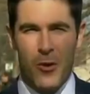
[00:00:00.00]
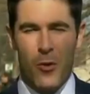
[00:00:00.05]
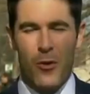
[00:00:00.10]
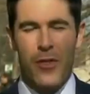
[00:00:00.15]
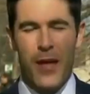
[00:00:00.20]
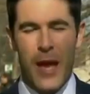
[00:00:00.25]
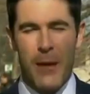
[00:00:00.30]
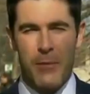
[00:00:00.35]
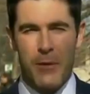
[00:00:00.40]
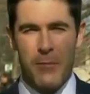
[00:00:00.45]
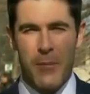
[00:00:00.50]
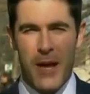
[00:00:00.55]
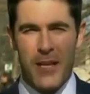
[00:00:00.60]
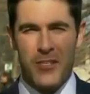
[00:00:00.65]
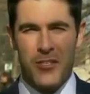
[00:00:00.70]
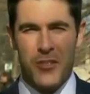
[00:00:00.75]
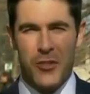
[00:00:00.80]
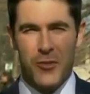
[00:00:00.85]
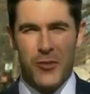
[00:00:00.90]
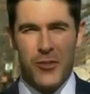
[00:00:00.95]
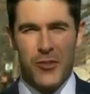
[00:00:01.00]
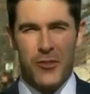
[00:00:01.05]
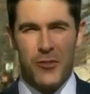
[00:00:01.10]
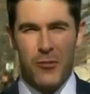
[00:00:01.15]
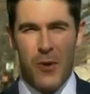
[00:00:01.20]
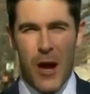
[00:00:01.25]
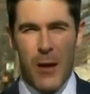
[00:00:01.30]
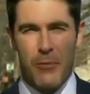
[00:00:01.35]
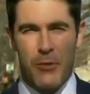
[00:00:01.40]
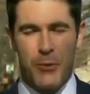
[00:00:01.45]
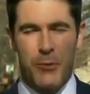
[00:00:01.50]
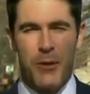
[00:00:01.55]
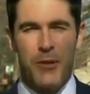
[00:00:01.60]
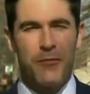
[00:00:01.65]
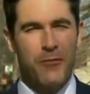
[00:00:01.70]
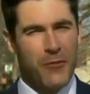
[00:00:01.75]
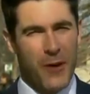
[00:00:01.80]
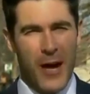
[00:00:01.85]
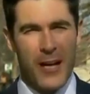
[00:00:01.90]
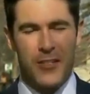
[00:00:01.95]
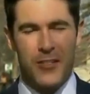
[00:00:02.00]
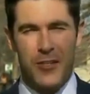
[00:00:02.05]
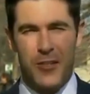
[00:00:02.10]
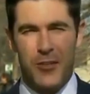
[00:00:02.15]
In Northampton, Massachusetts, Rob Schmidt, Fox